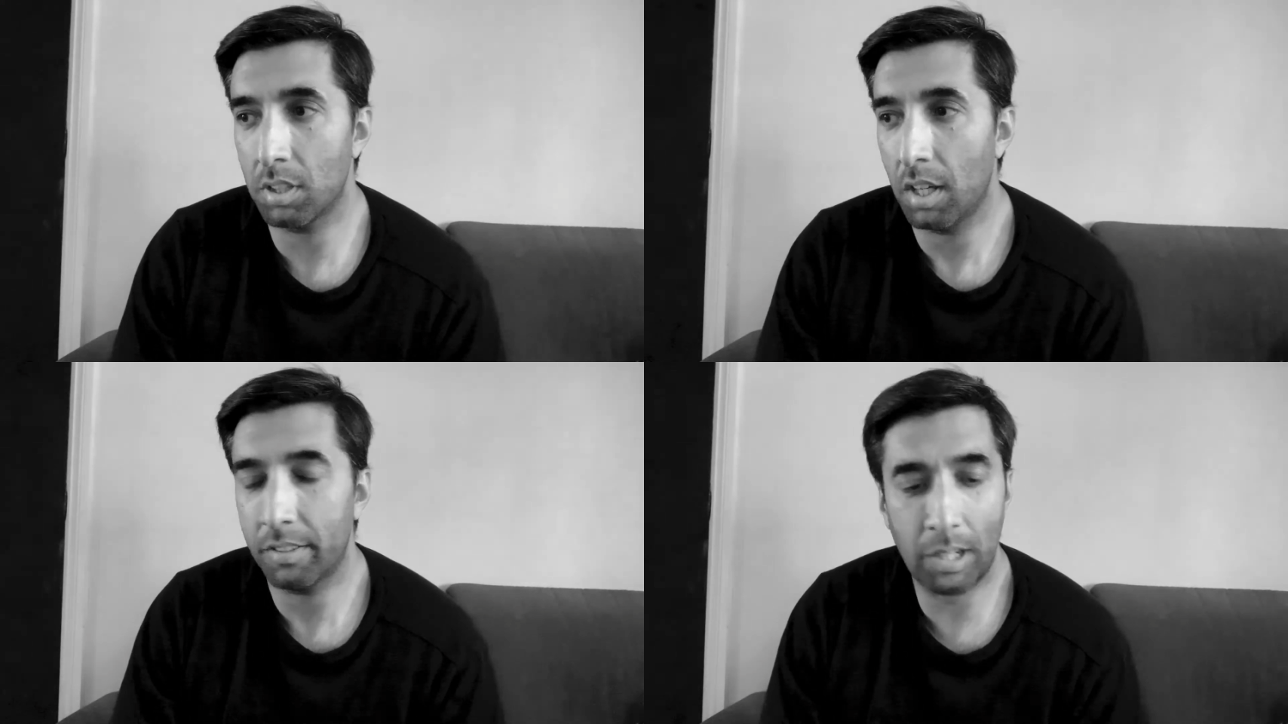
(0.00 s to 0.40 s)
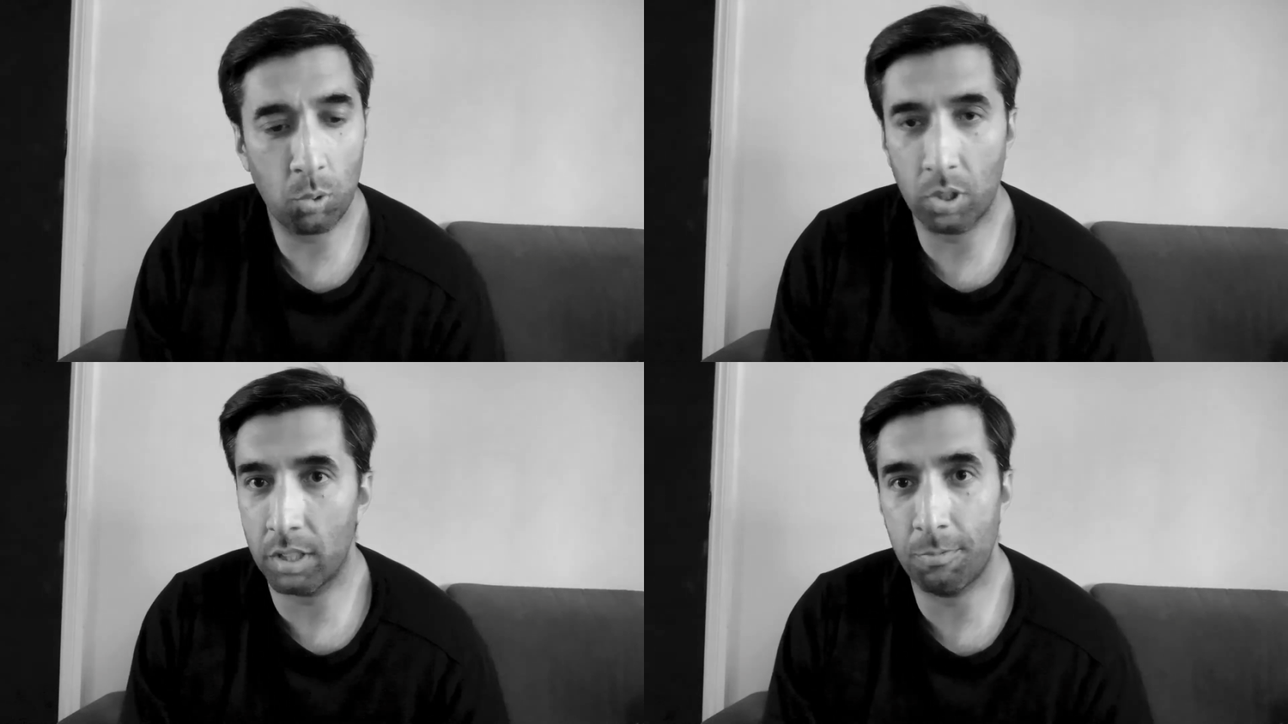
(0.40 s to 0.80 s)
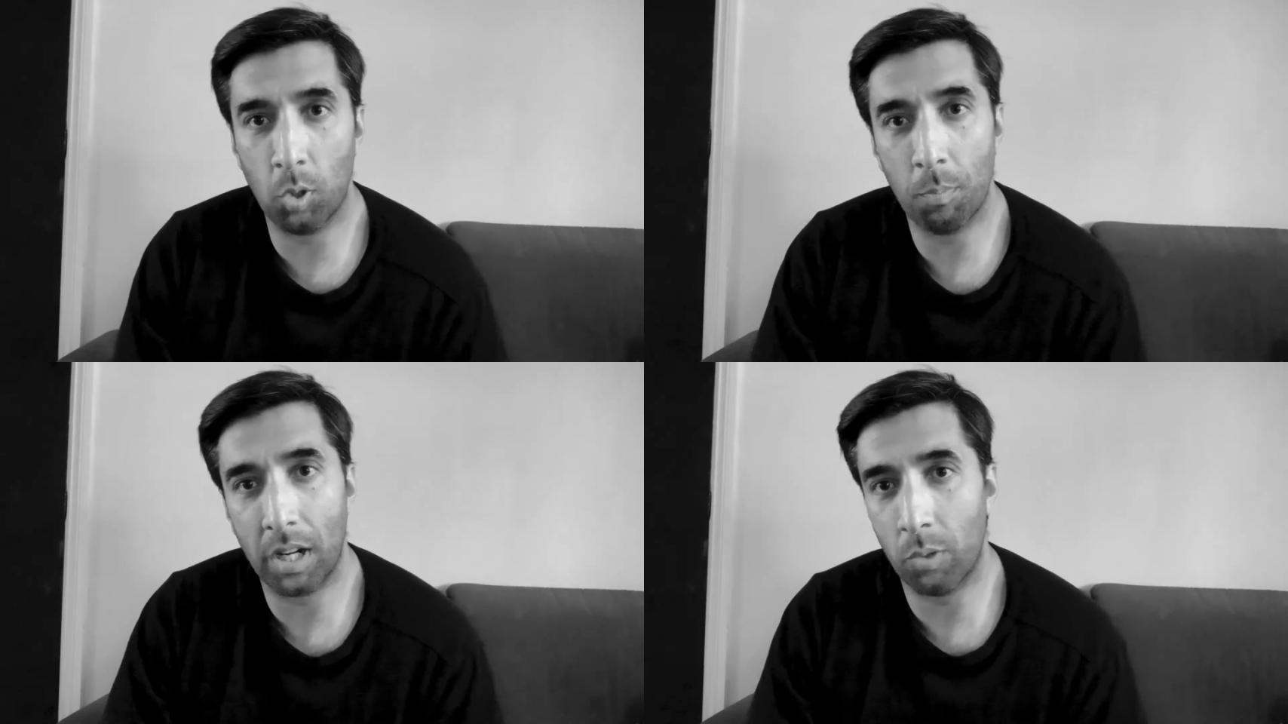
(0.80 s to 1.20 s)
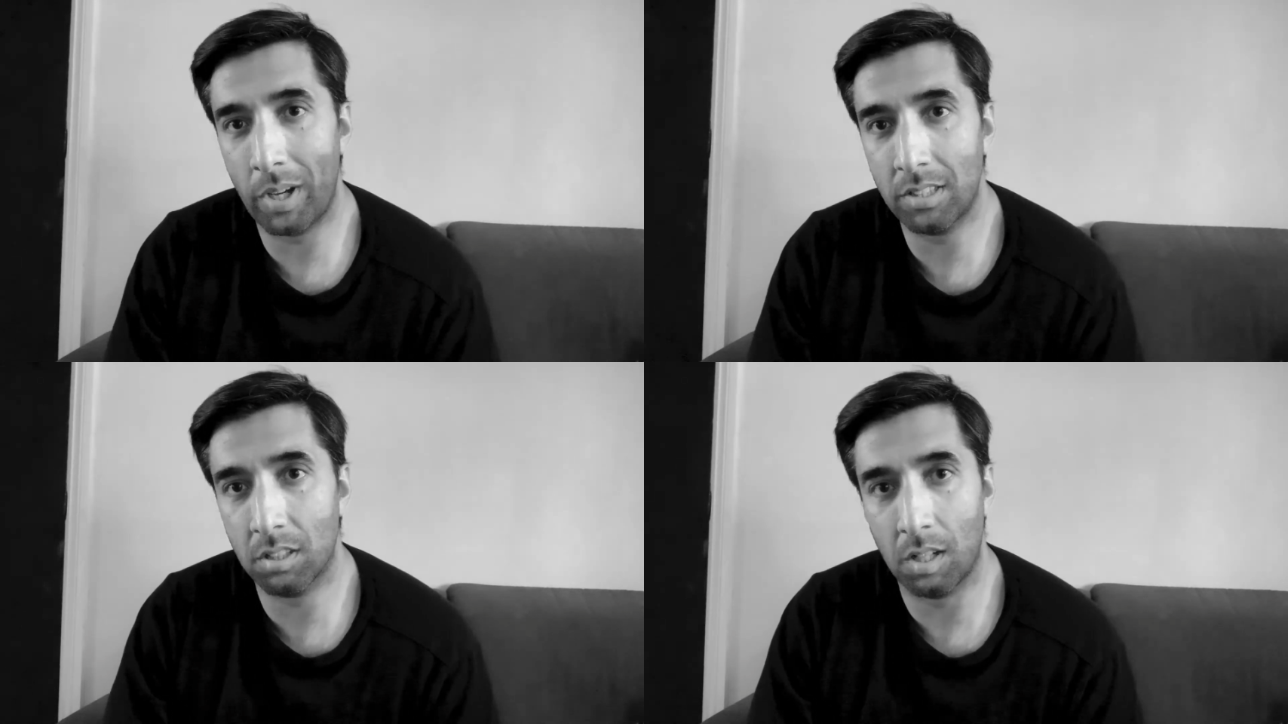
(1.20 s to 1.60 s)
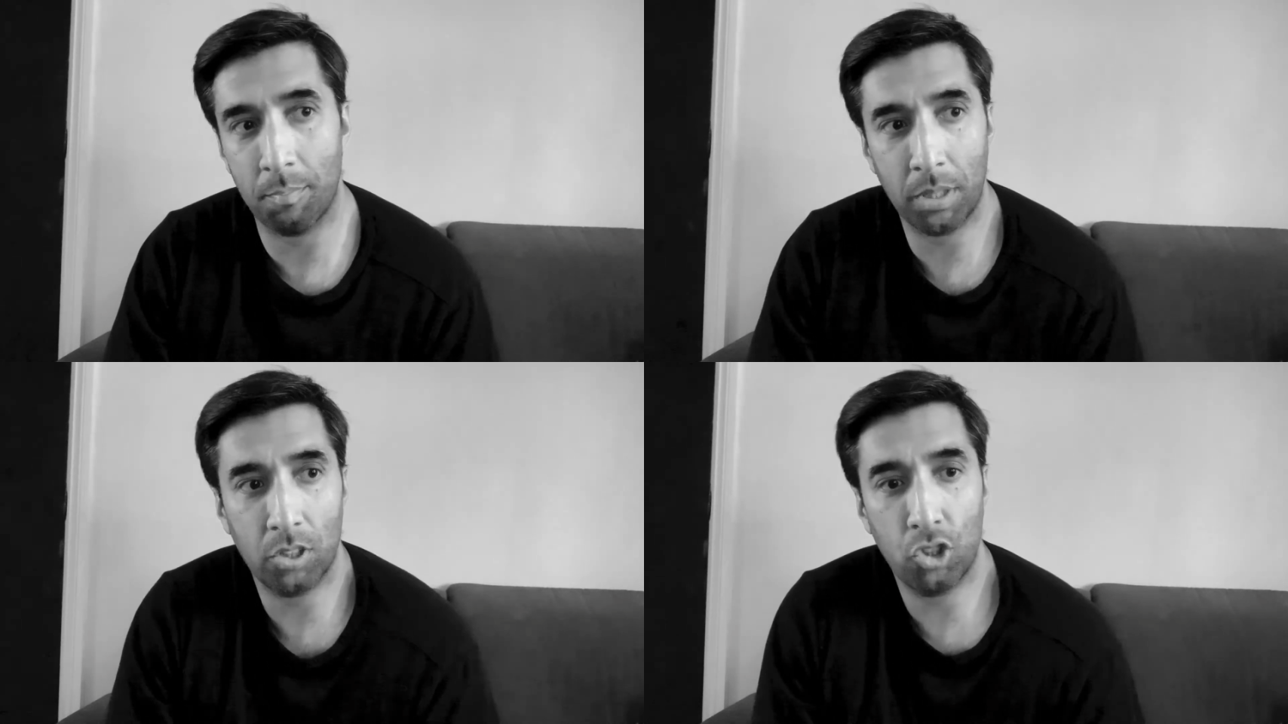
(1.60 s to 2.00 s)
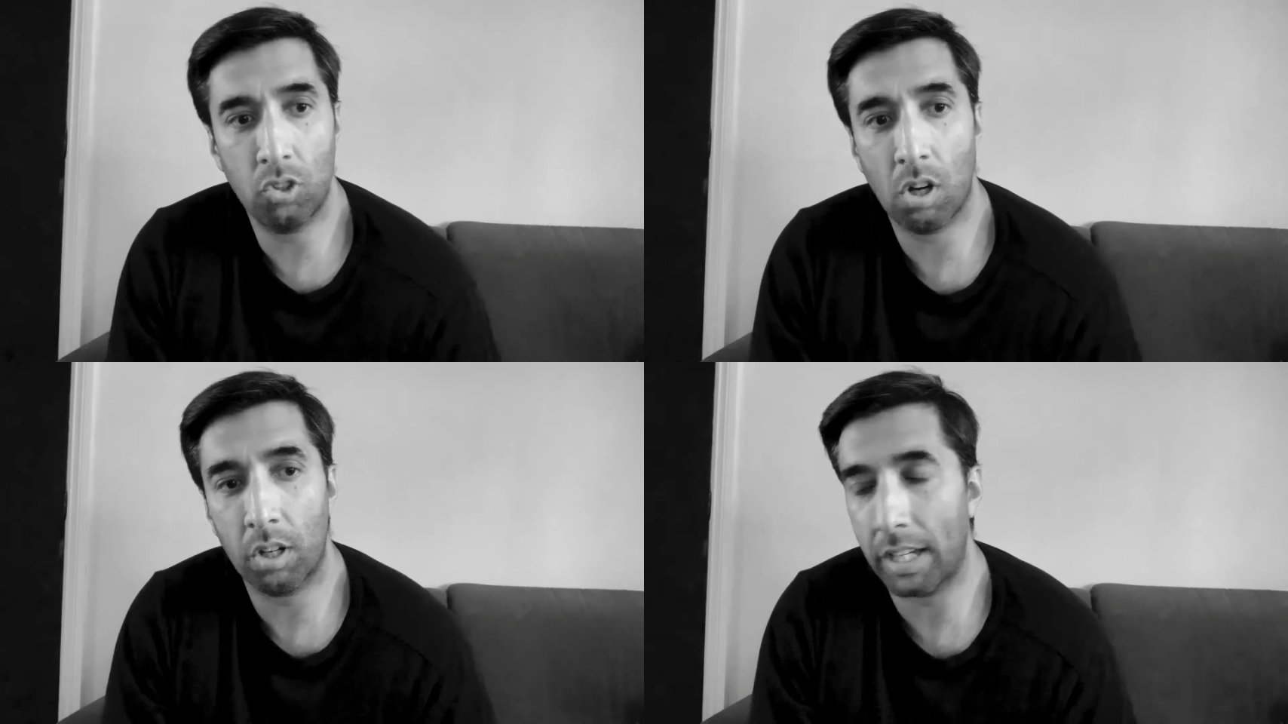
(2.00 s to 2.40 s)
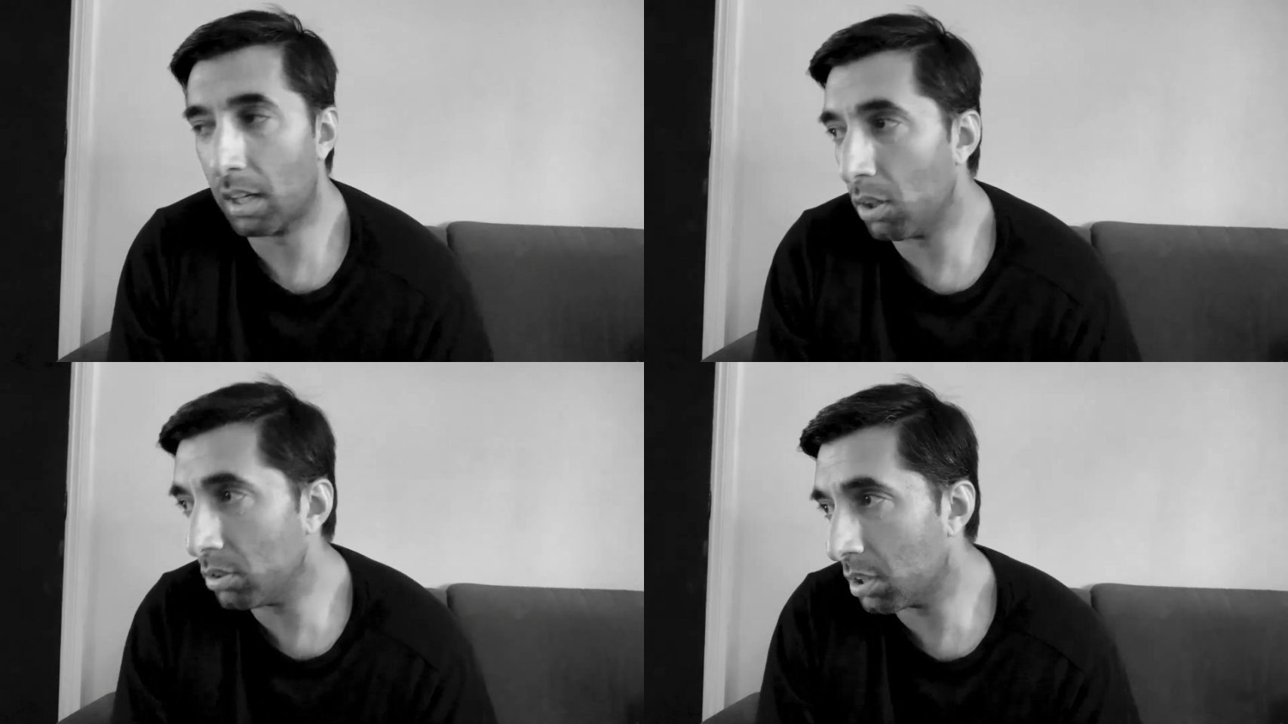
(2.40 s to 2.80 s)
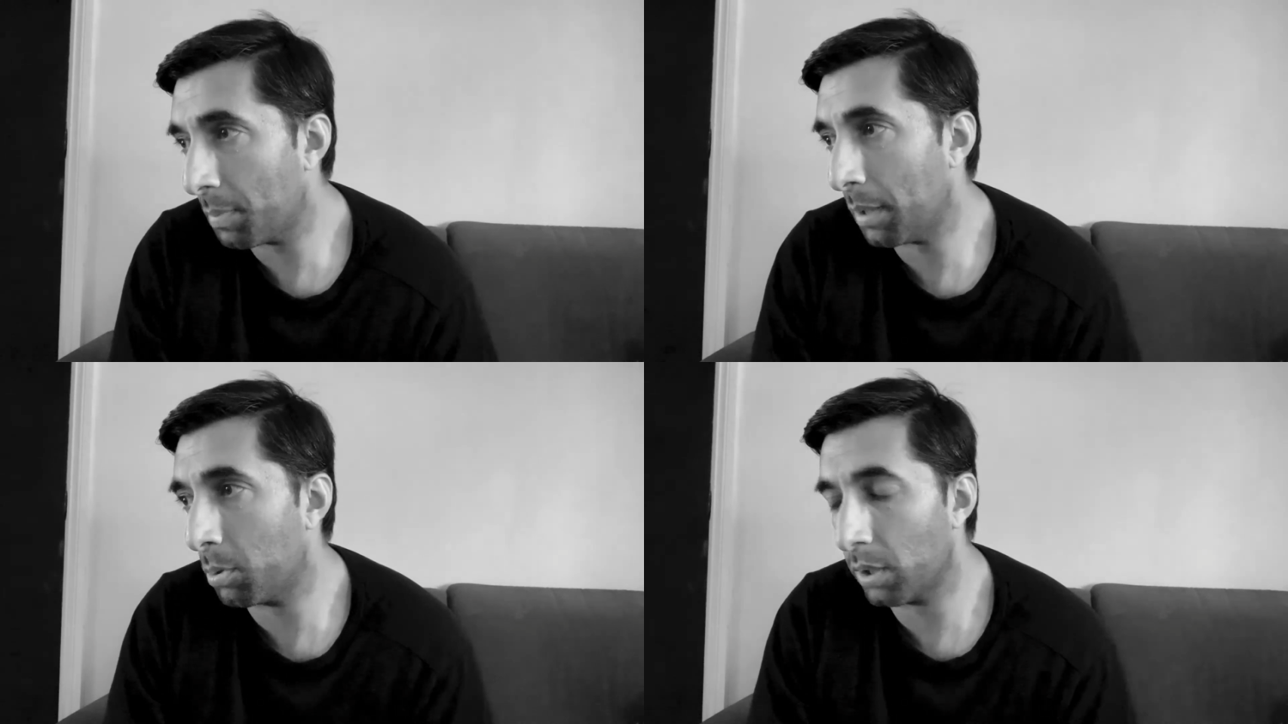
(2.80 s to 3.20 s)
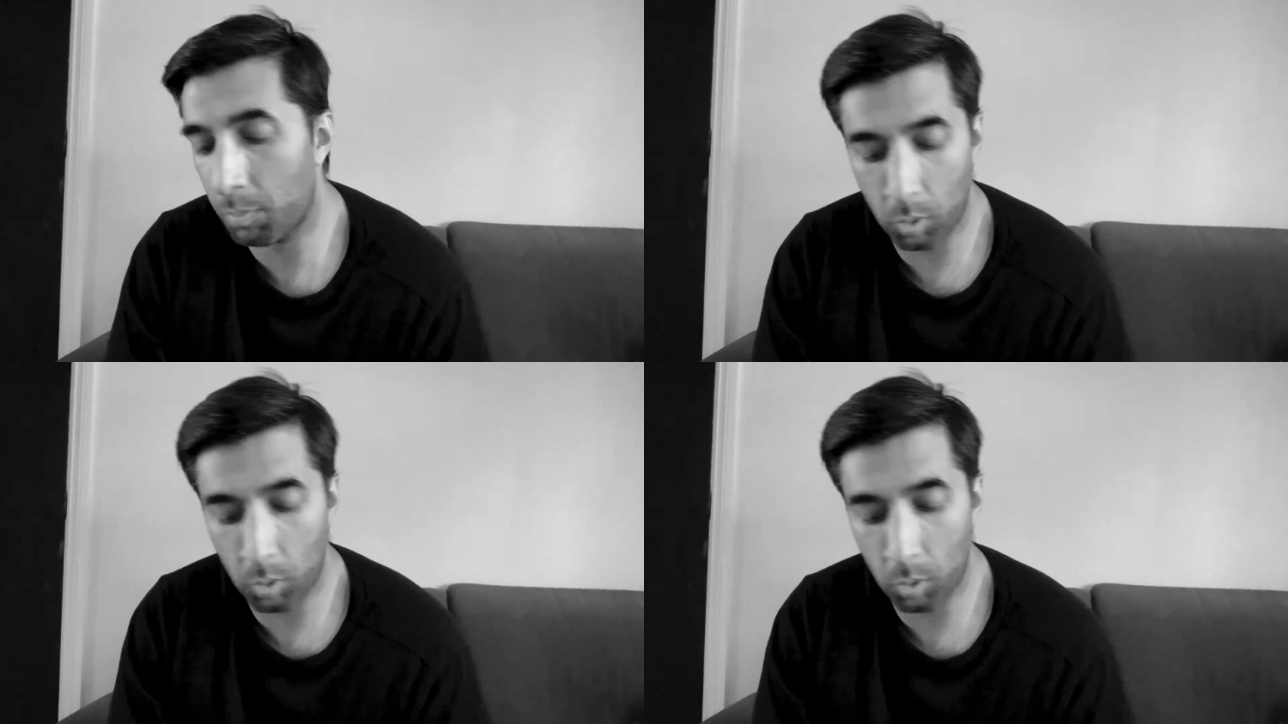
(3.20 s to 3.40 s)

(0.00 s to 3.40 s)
they're all going to fall by the wayside because you can't get close to people no more.